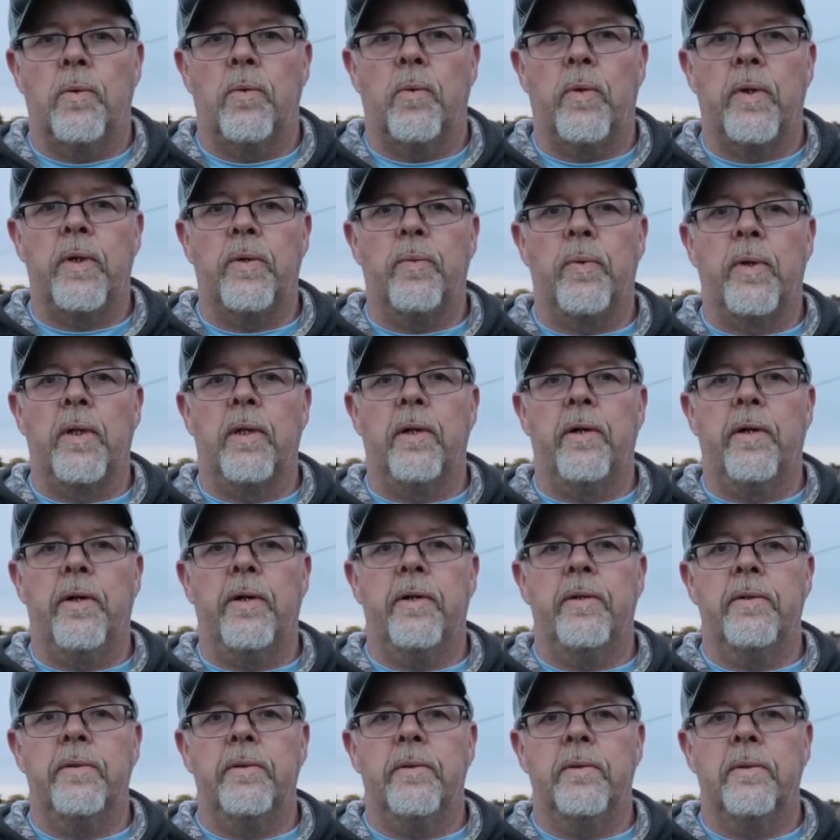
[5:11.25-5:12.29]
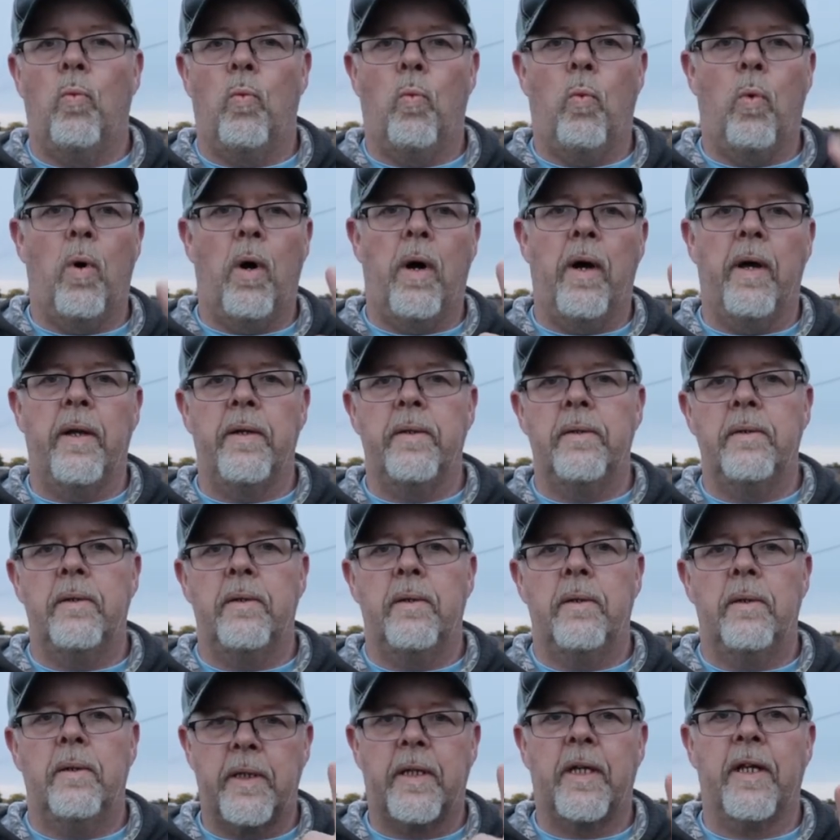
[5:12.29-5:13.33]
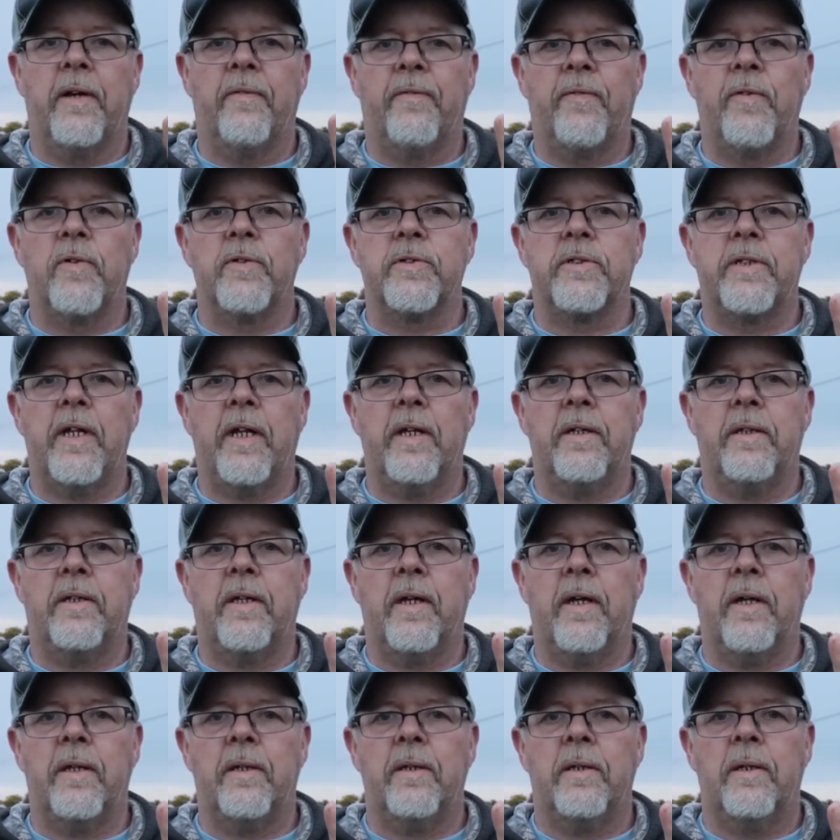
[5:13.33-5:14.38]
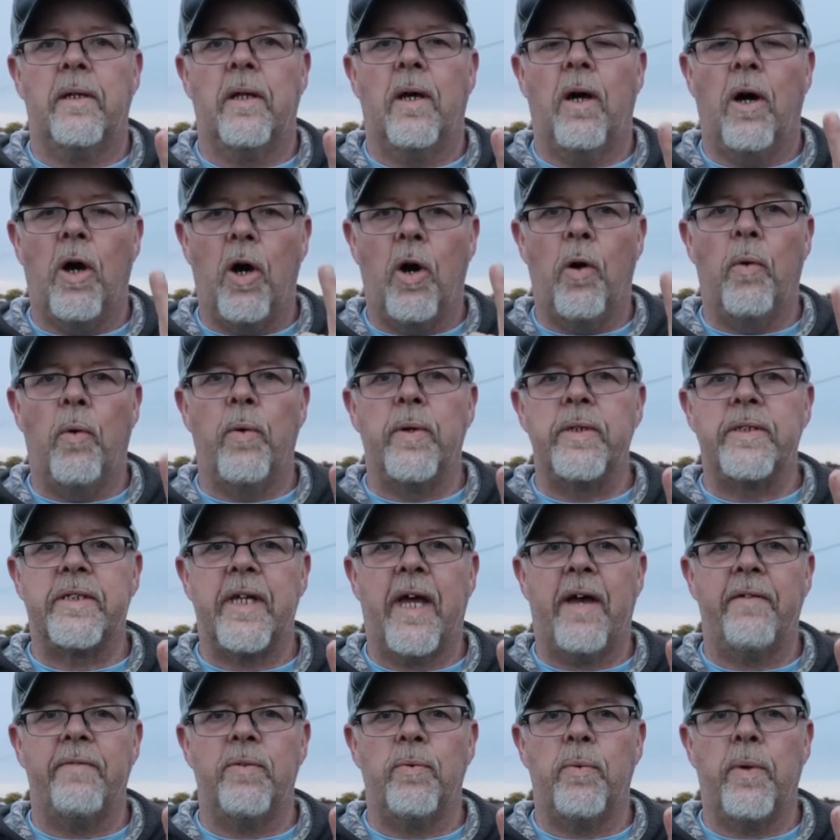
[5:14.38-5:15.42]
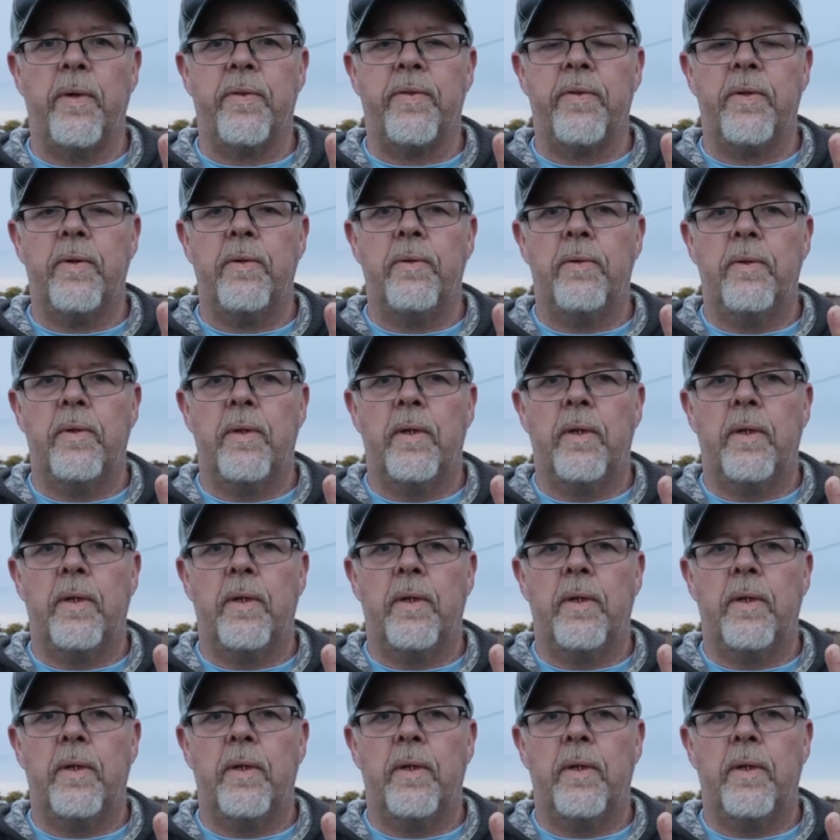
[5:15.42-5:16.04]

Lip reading: What did we learn? One, get a first aid kit. Always have it with you.